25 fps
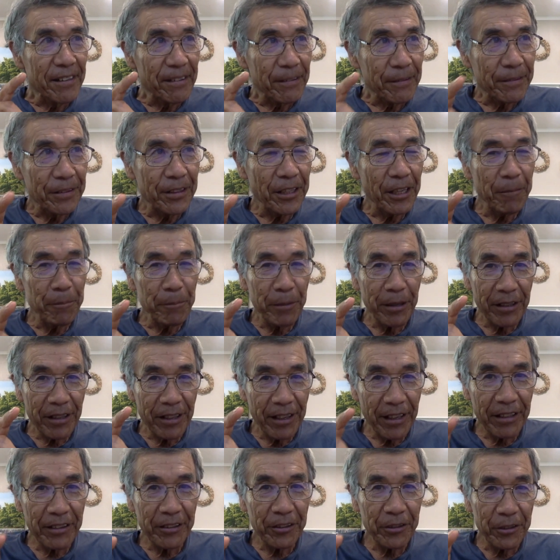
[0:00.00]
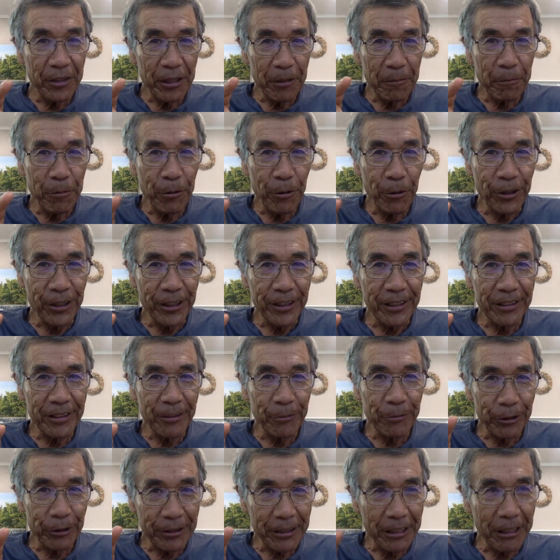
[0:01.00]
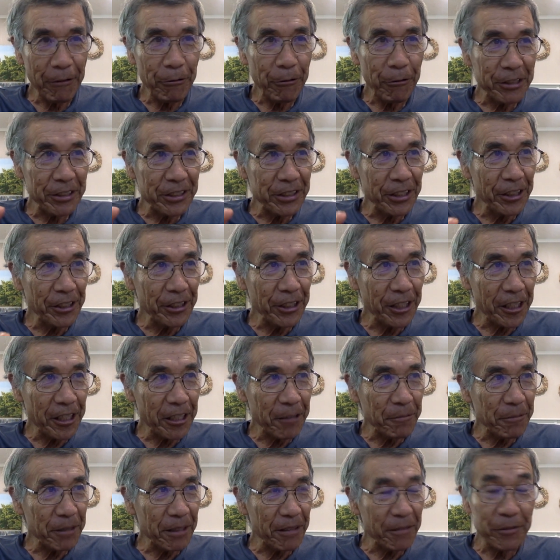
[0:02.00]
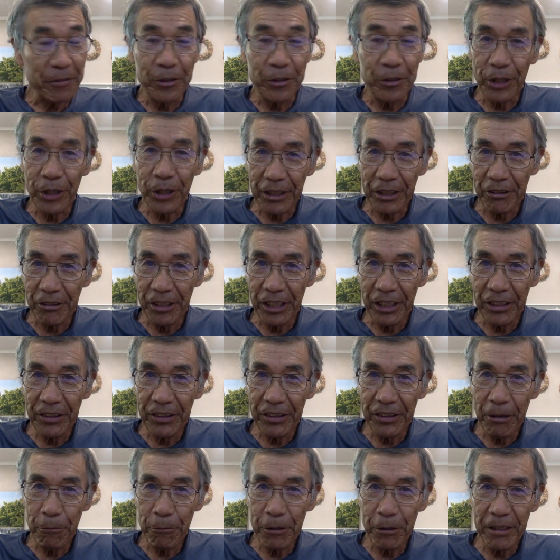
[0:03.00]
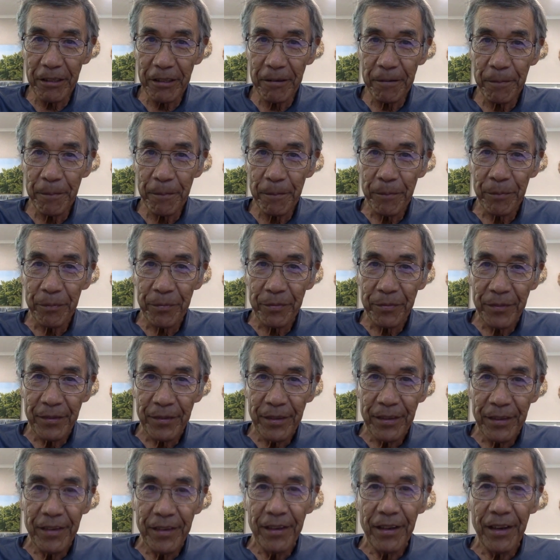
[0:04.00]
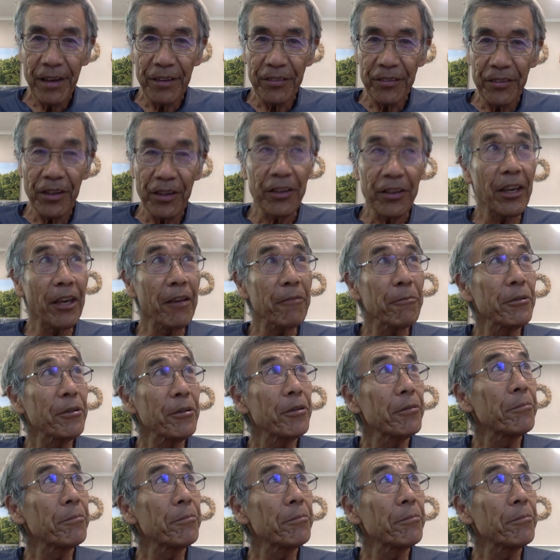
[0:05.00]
Then I get to the point, what I was thinking about. So I clicked that one, and they gave you